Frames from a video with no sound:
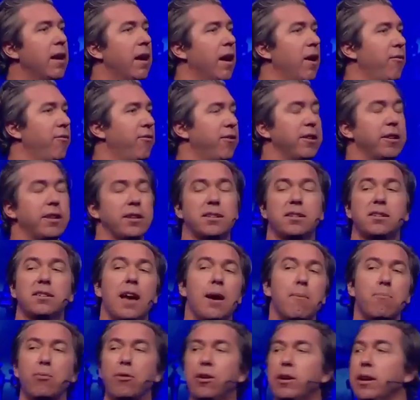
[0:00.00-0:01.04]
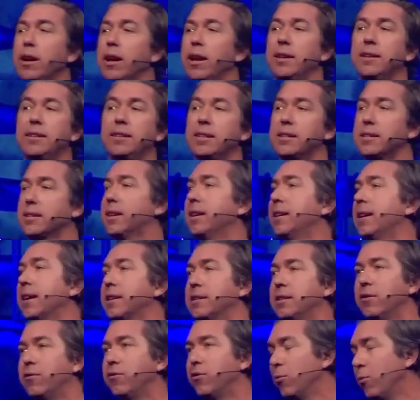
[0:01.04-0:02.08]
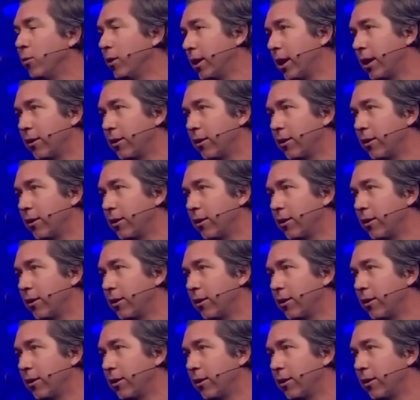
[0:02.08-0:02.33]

of feeling separate and disconnected from one